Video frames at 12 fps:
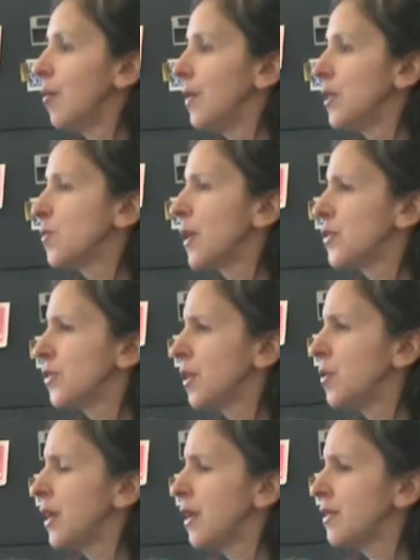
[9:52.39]
especially
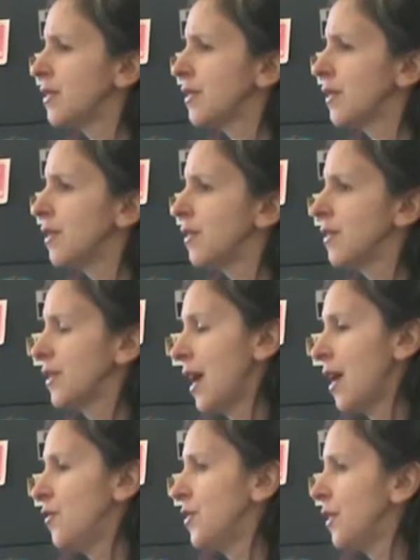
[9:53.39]
because
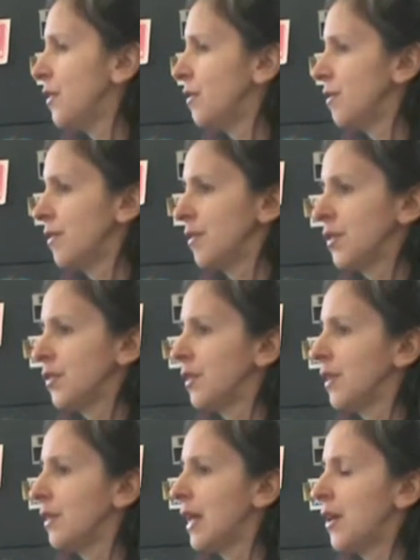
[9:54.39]
I've done
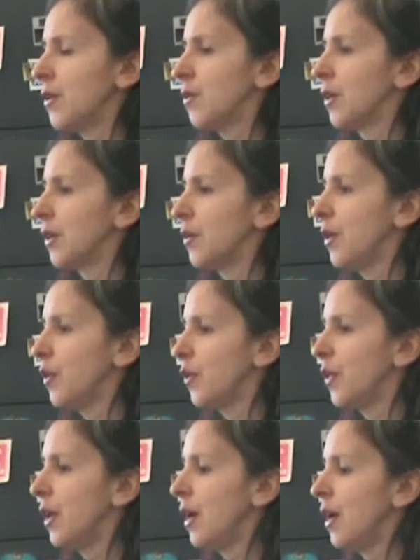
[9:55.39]
certainly a lot of work with
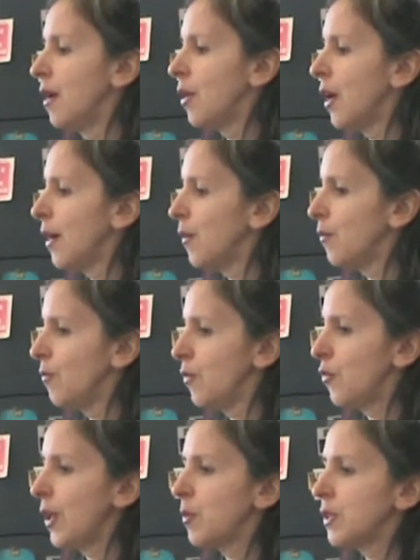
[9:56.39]

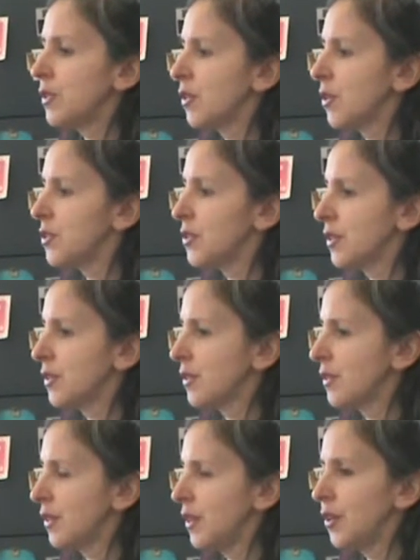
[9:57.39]
families who are
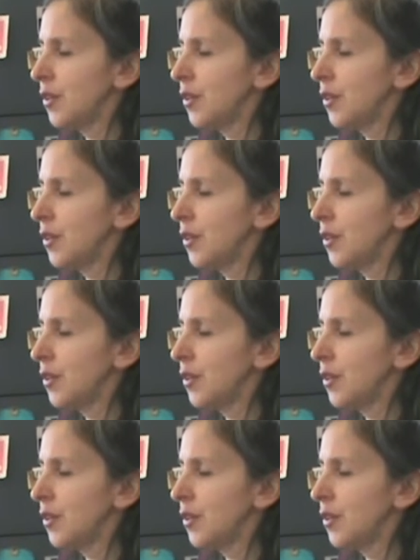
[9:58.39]
just,